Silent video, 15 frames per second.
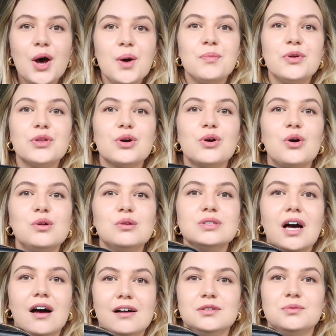But the gold
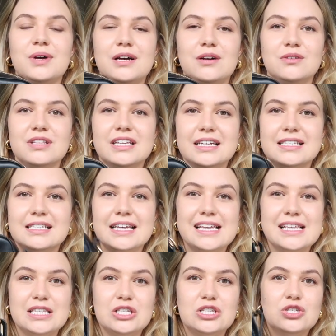hardware on this
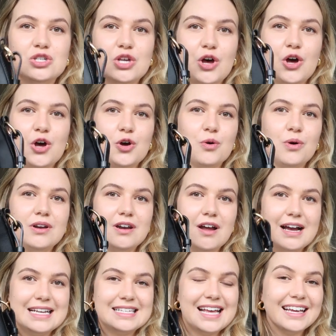is so
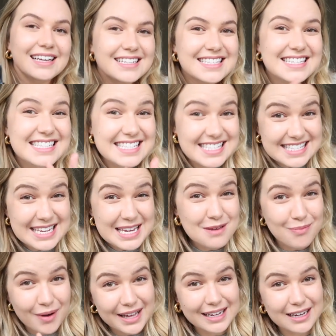nice and because it's C
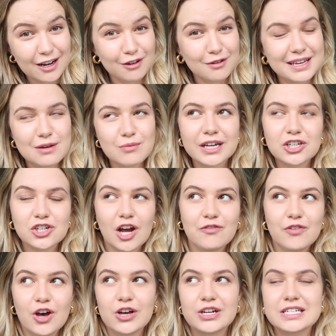by Chloe which I've
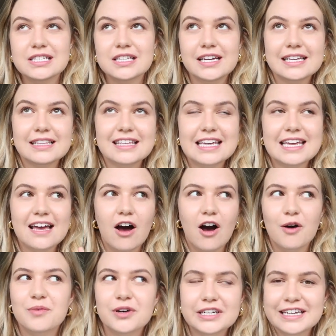heard is like the
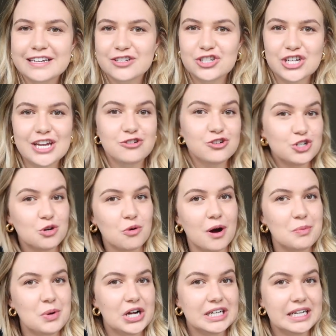Armani exchange to
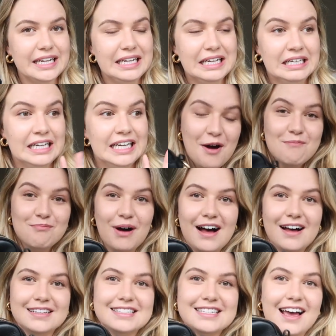Armani
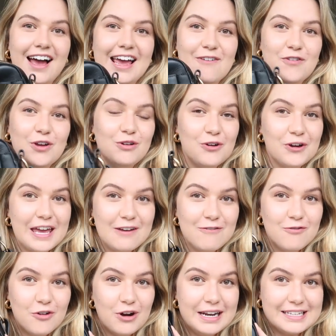but if you're looking
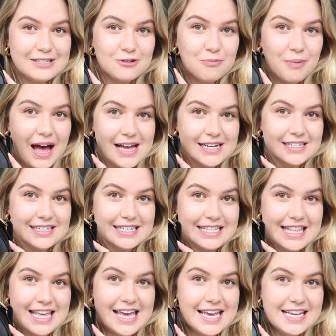for a little bag like
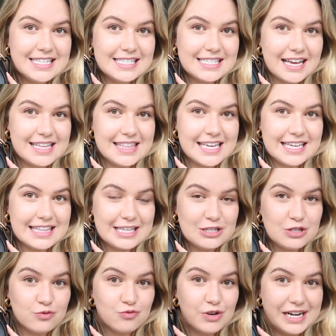this I think this
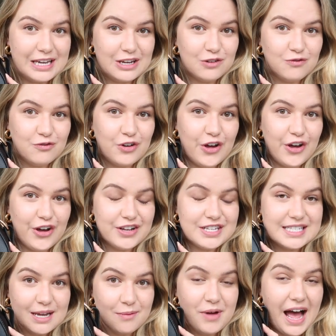is really good for
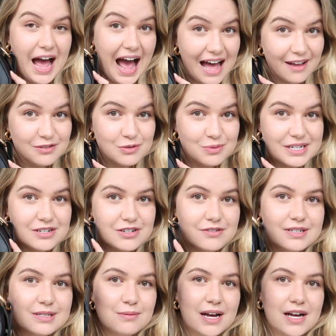summer and winter
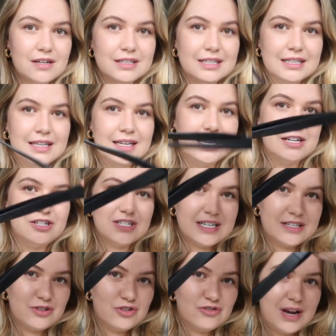as well and it just
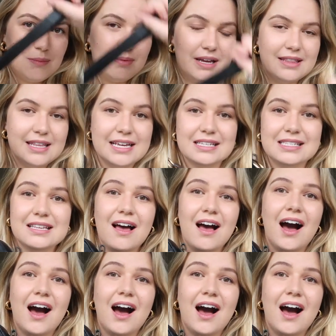has a strap like this